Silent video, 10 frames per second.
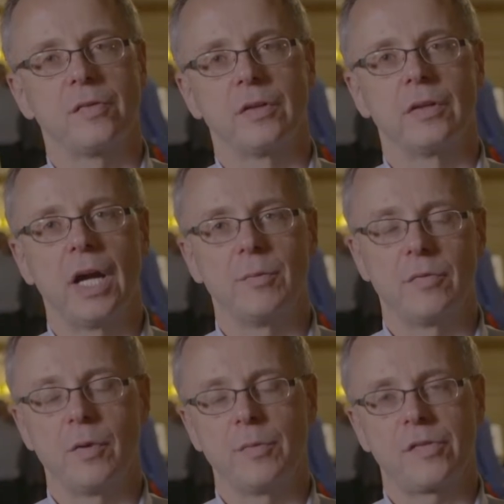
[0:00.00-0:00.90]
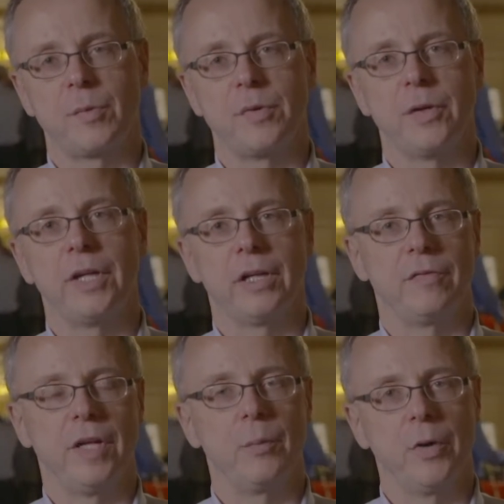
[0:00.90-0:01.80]
for High Performance Computing
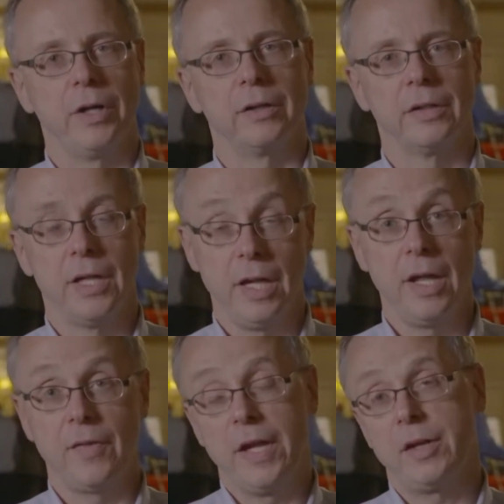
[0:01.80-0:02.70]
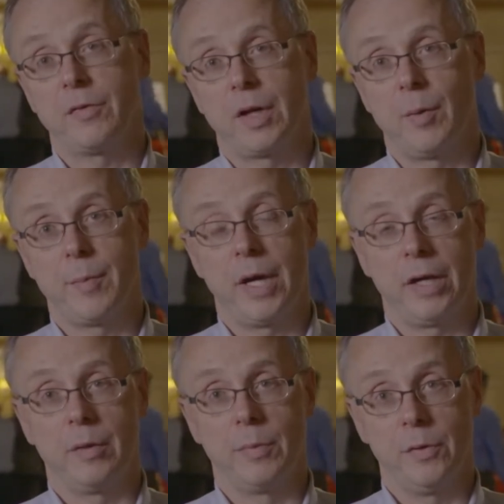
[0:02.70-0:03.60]
at VMware. Thank you for coming by
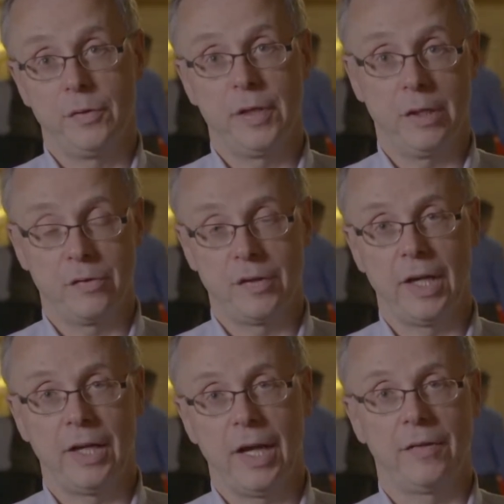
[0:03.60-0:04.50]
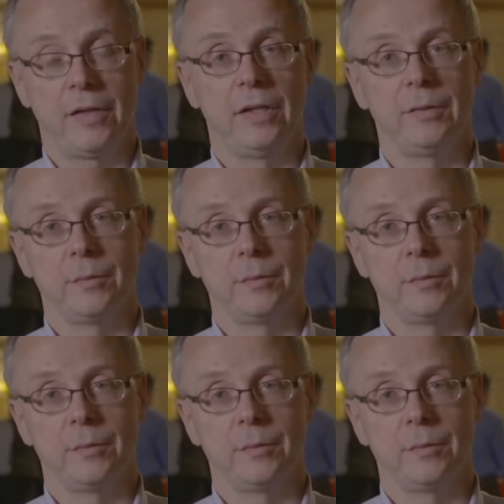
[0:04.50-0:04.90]
our booth here today at the